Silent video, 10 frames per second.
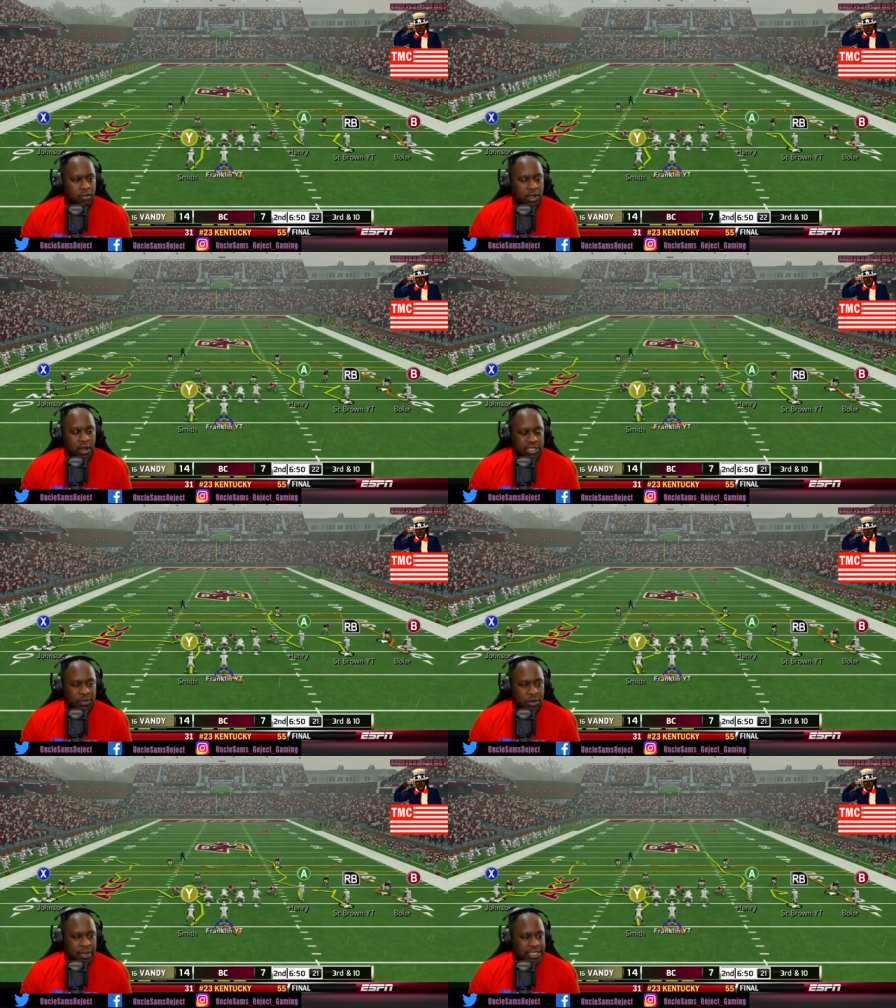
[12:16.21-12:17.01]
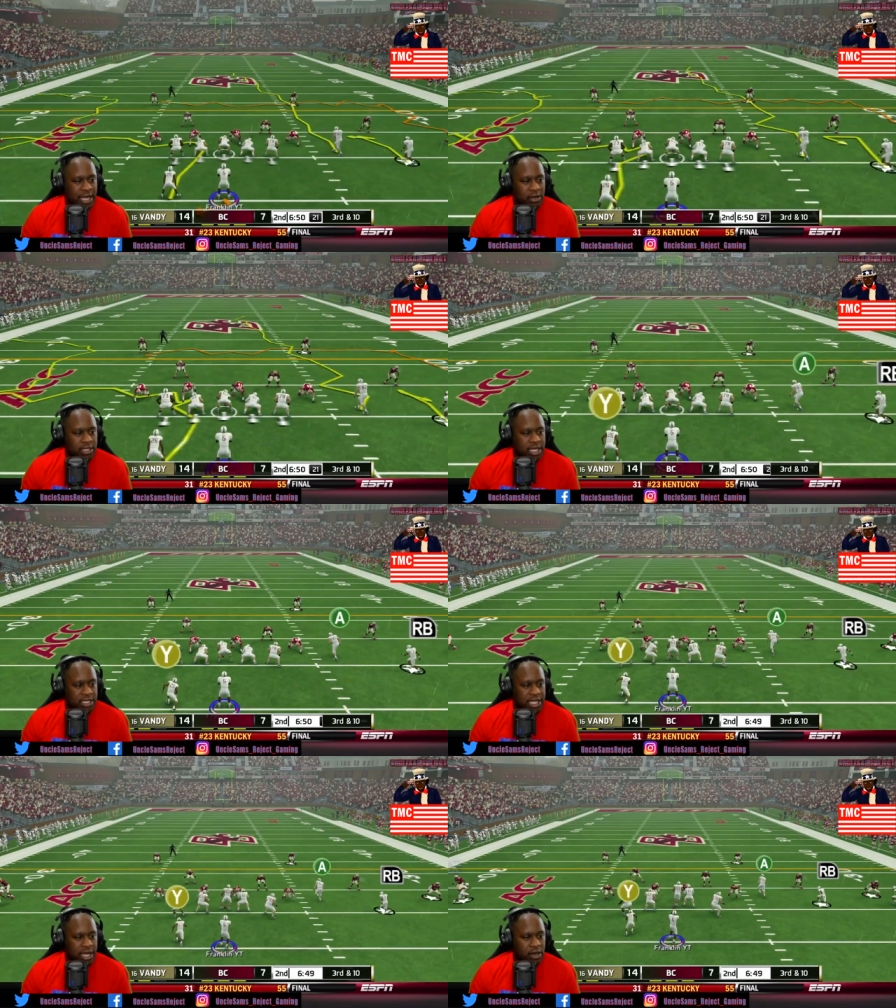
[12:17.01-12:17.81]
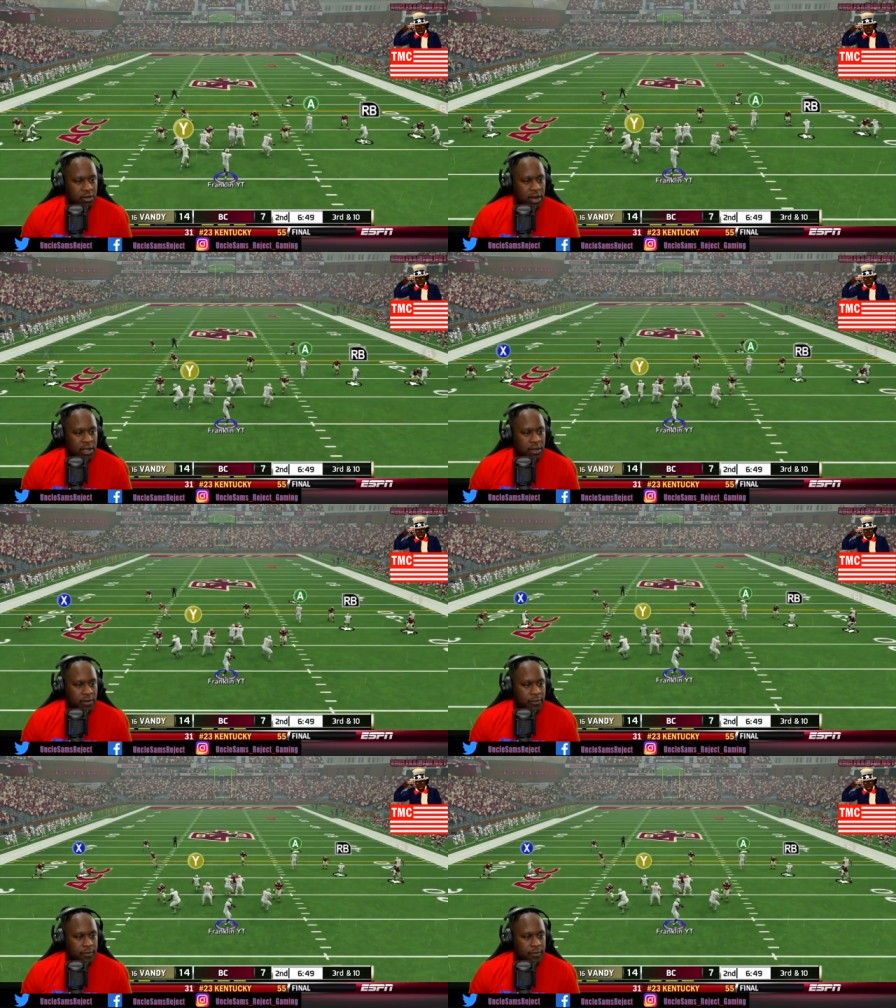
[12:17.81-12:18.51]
We lost. We missed out on the touchdown already.